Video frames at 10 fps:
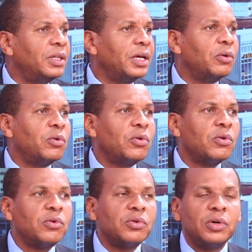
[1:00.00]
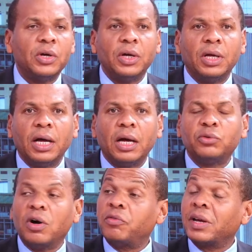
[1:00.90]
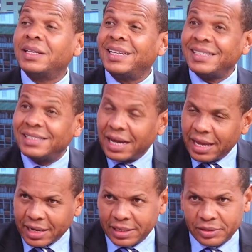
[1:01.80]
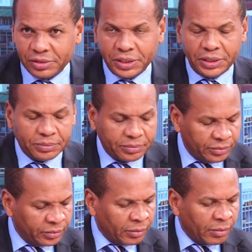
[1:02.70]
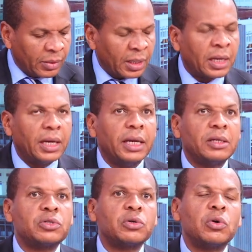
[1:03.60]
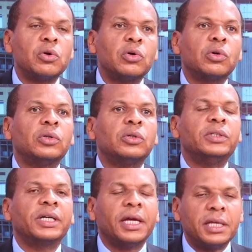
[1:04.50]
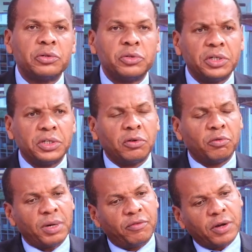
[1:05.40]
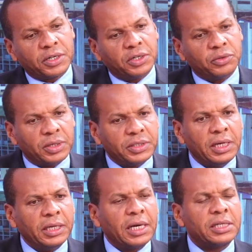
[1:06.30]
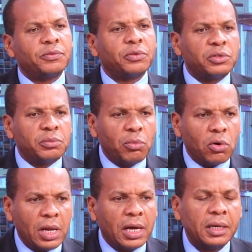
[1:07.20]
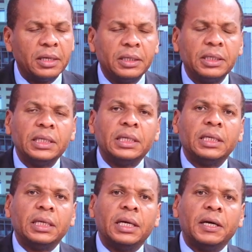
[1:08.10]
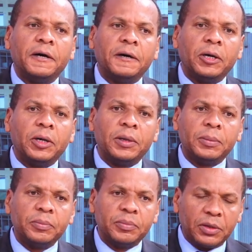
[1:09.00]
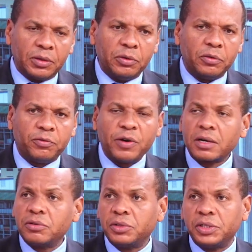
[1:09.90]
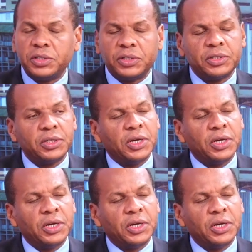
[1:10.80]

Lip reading: they go to affect the entire country. And so the Kenya Association of Manufacturers were telling us, for smaller factories,